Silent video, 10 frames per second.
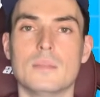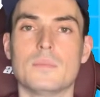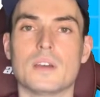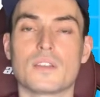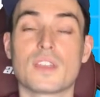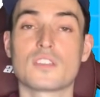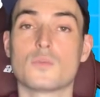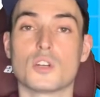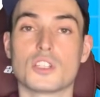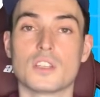But thanks for
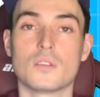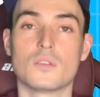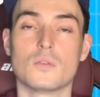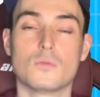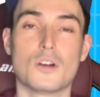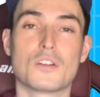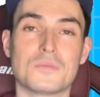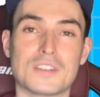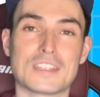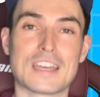watching. Welcome
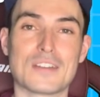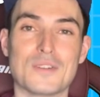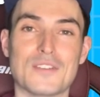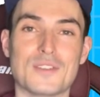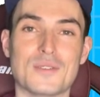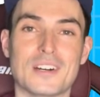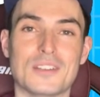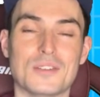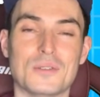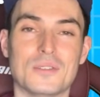to the channel if you are
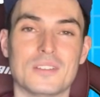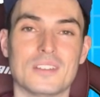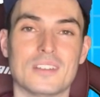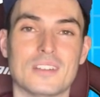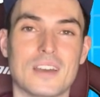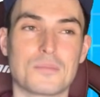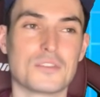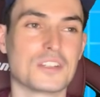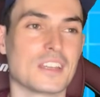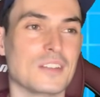new. Uh, I
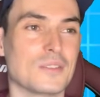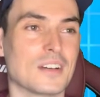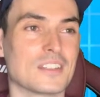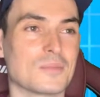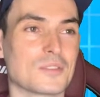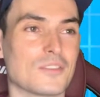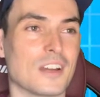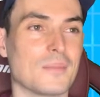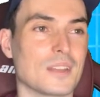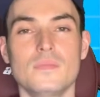appreciate you guys
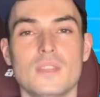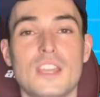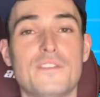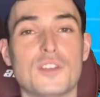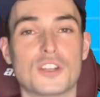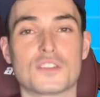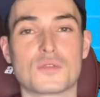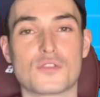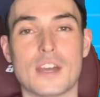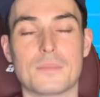subscribing. If you're not
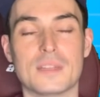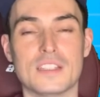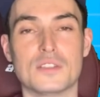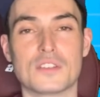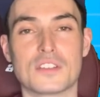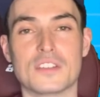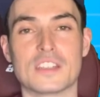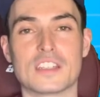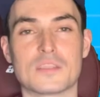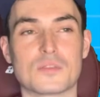subscribed, please do
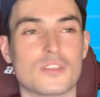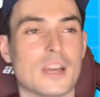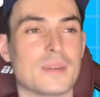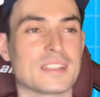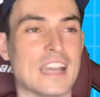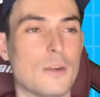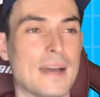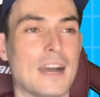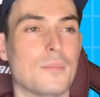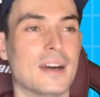consider subscribing to help
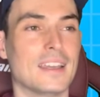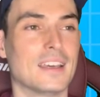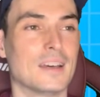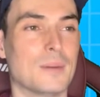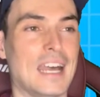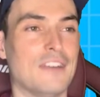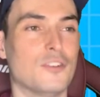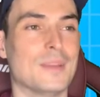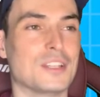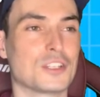out my uh, my
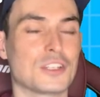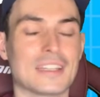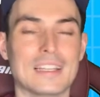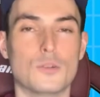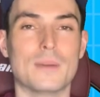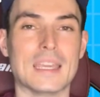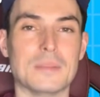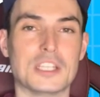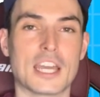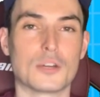aforementioned little
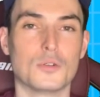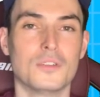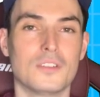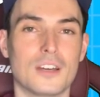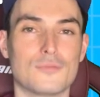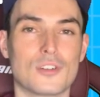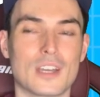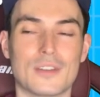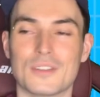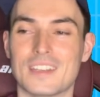baby channel that I've got
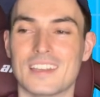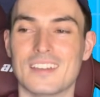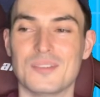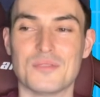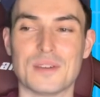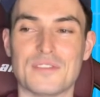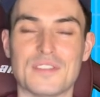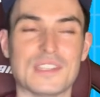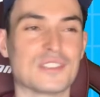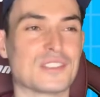going on here with my
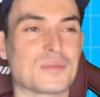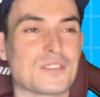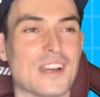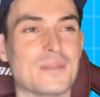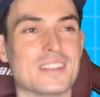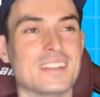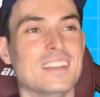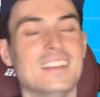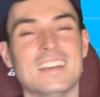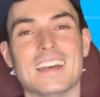50 odd subscribers.
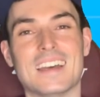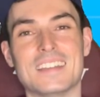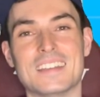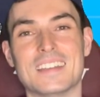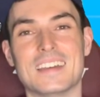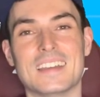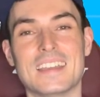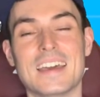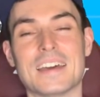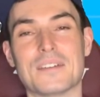And uh,
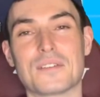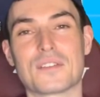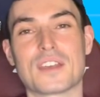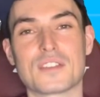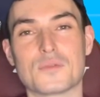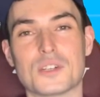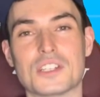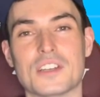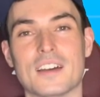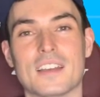yeah, thanks for
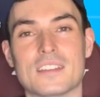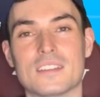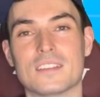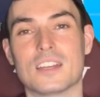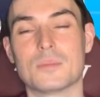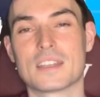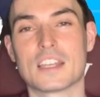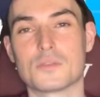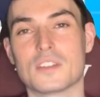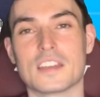watching guys. Hope to
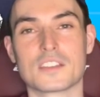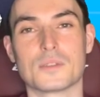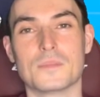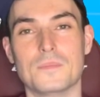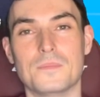catch you in the next one.